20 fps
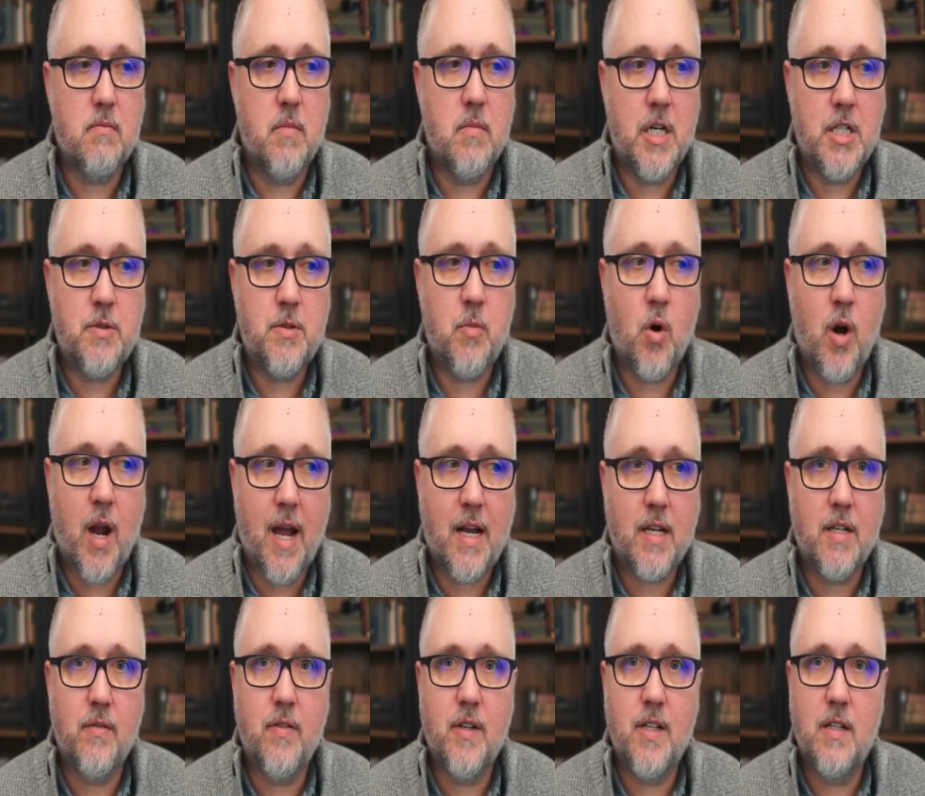much more
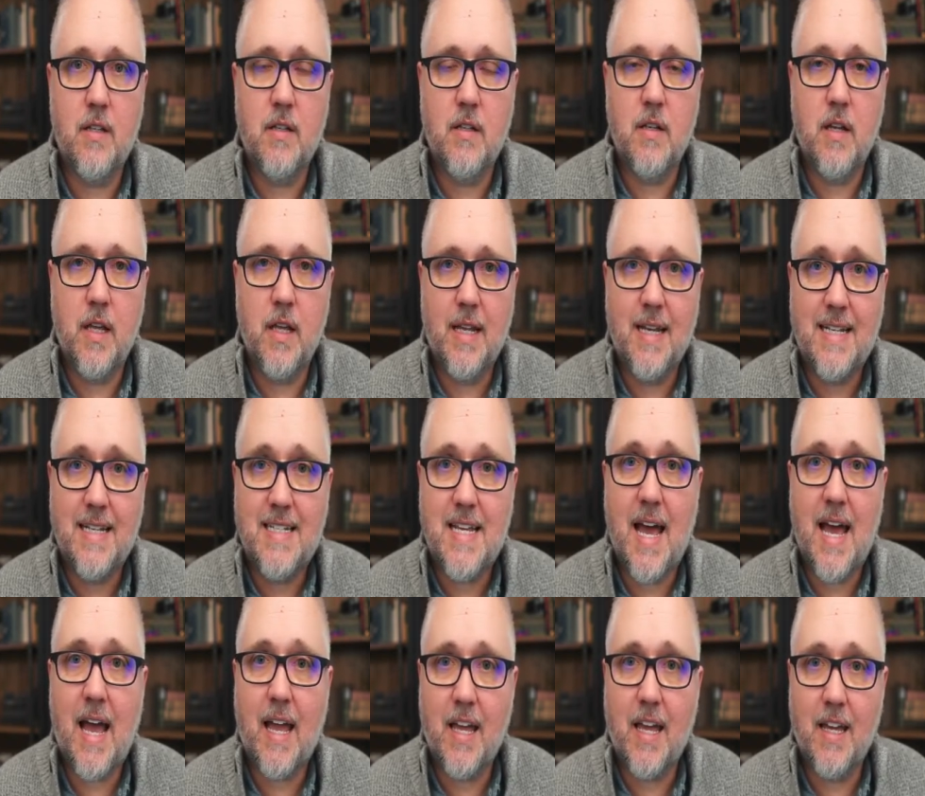active in
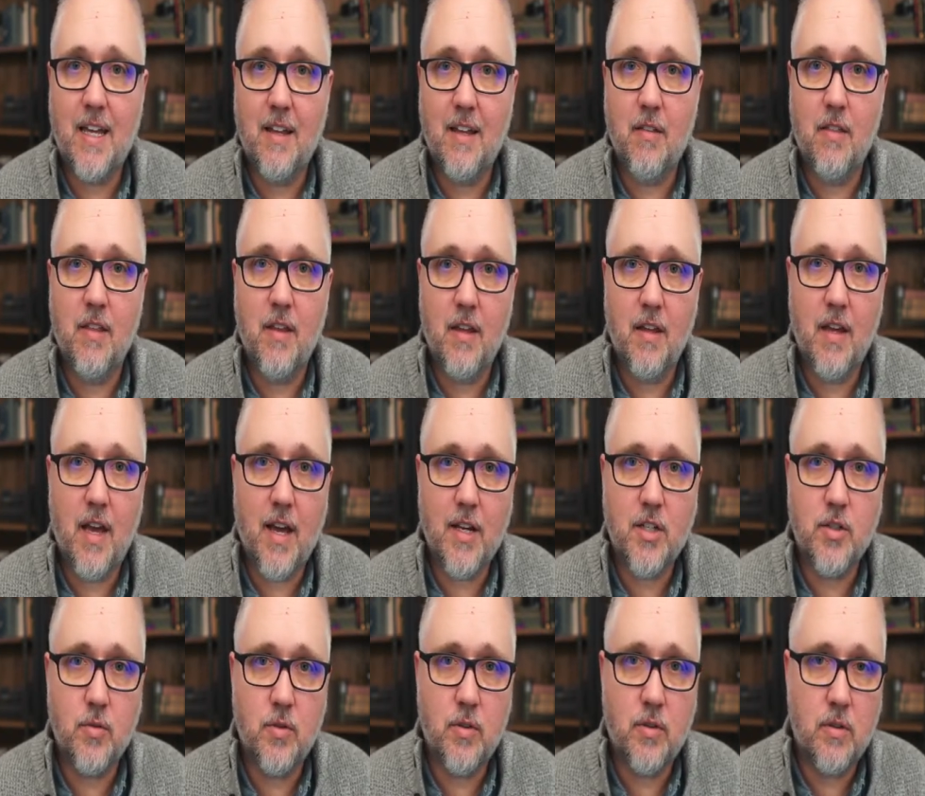attacking the
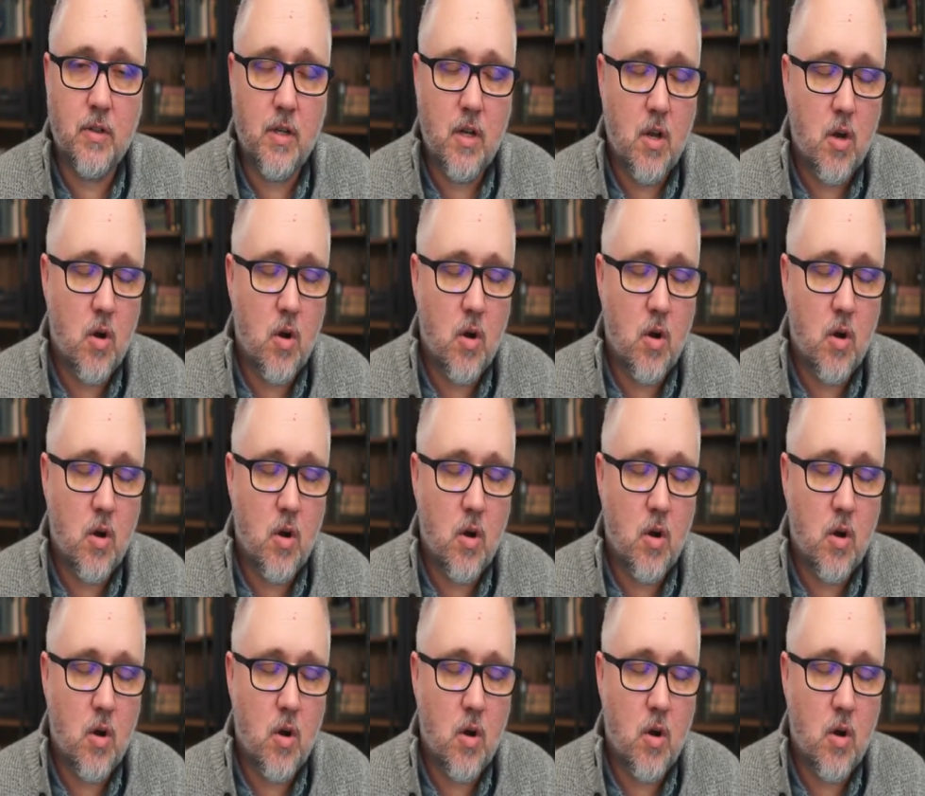actual